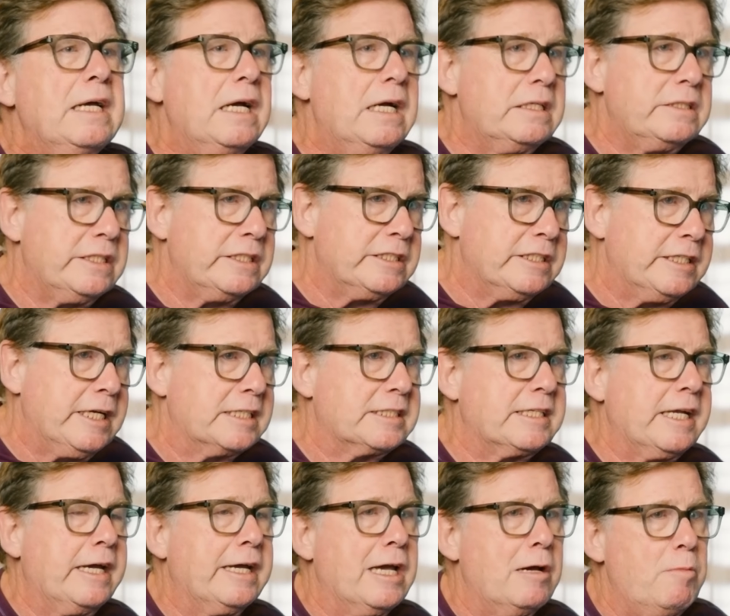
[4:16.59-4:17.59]
and then the next
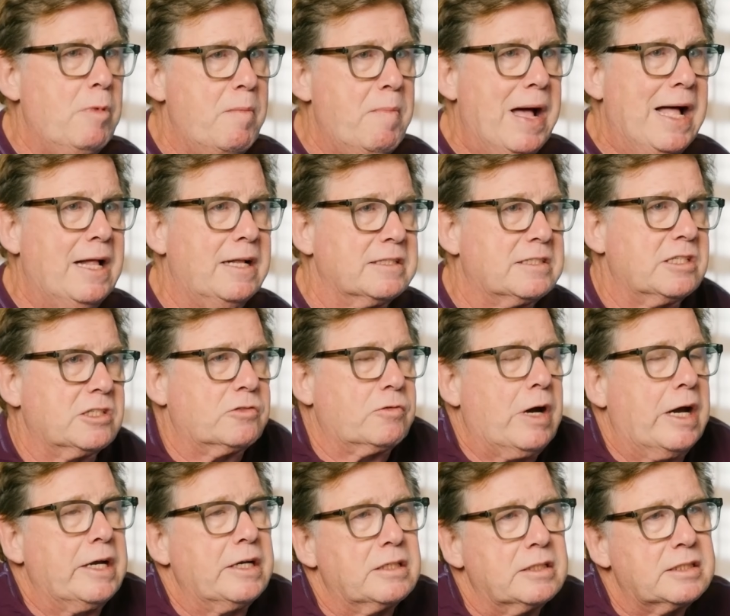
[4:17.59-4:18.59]
day I get my balances
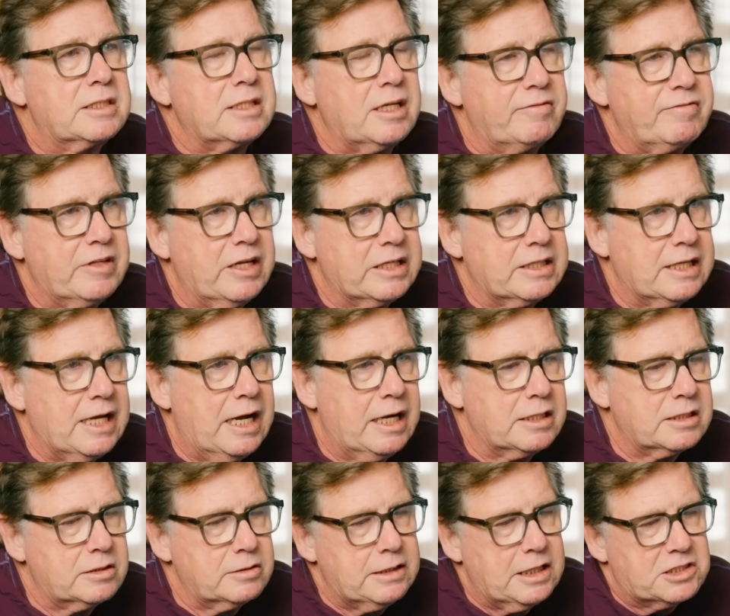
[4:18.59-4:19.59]
right and stuff like
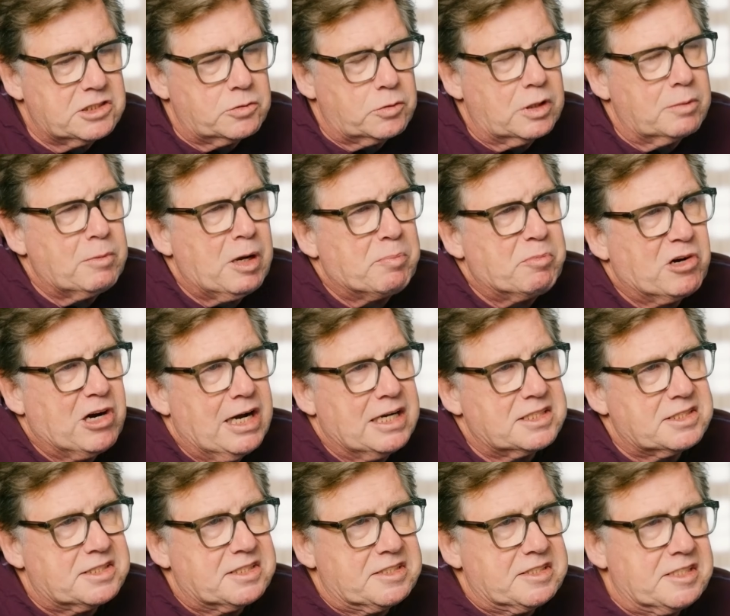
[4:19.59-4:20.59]
that. So that's sort of my
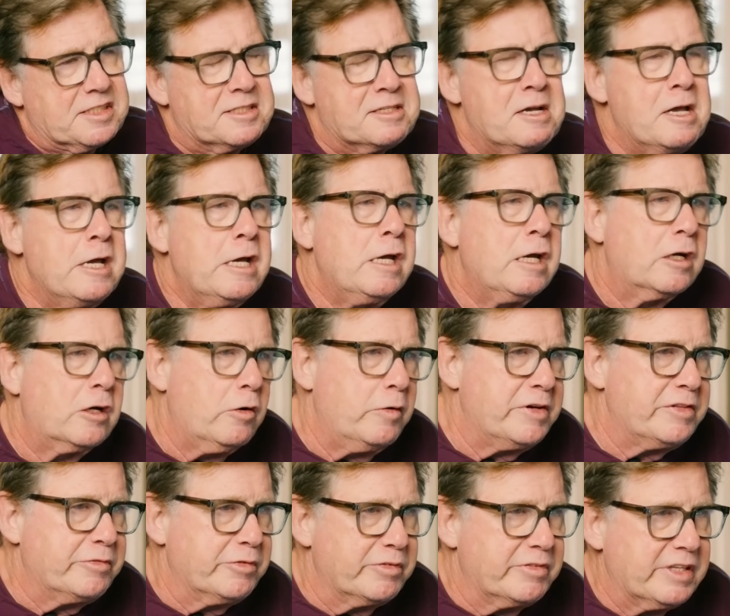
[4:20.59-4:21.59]
process, is
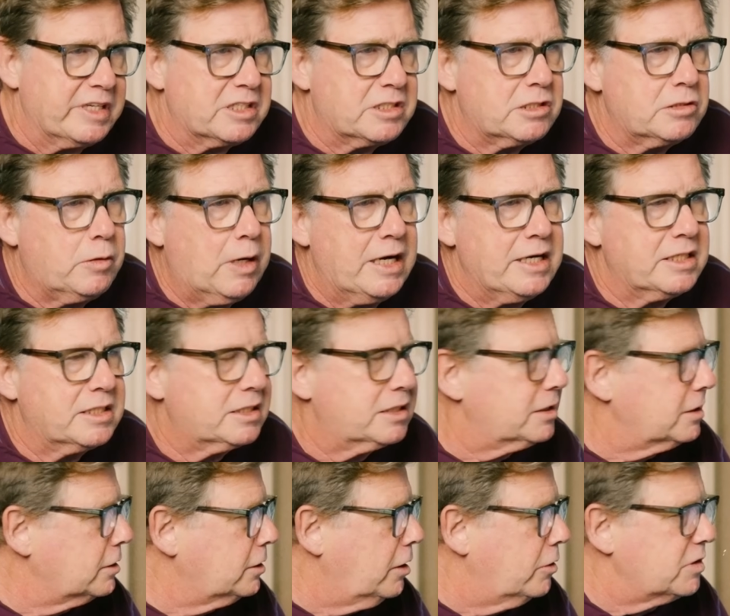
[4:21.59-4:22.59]
going through things
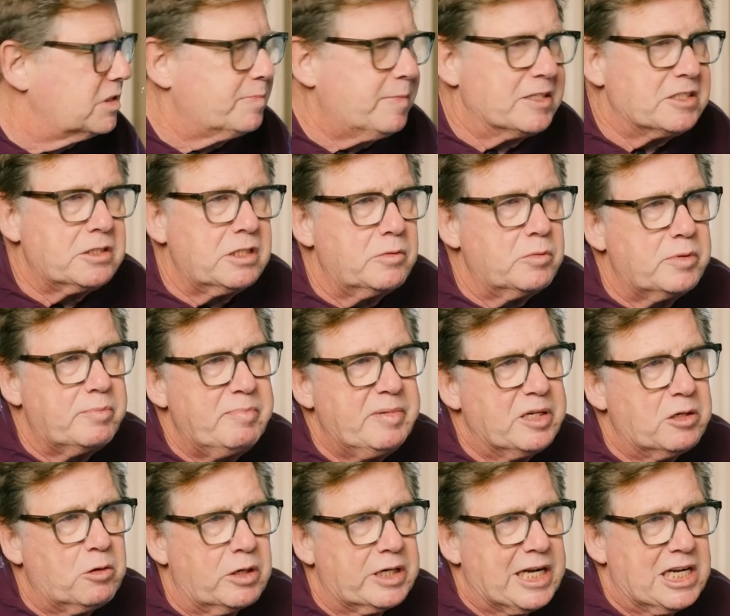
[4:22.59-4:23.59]
twice, especially with
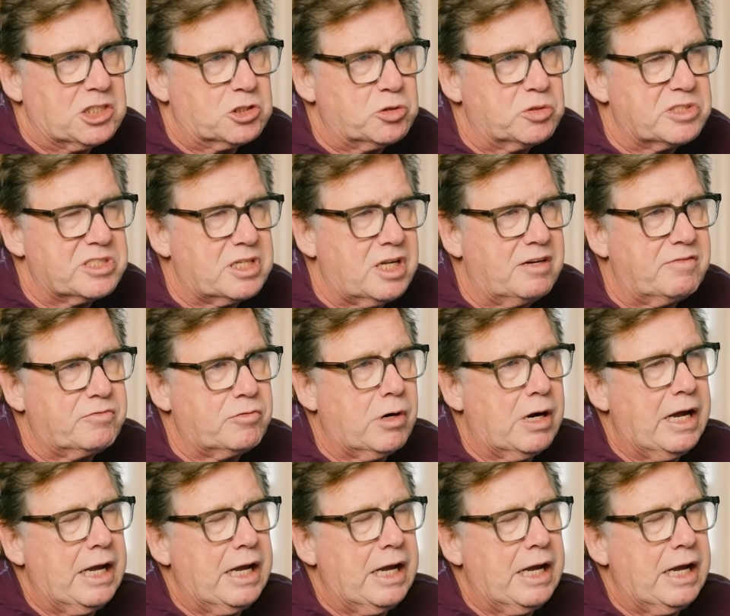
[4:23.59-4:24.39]
big orchestral stuff where I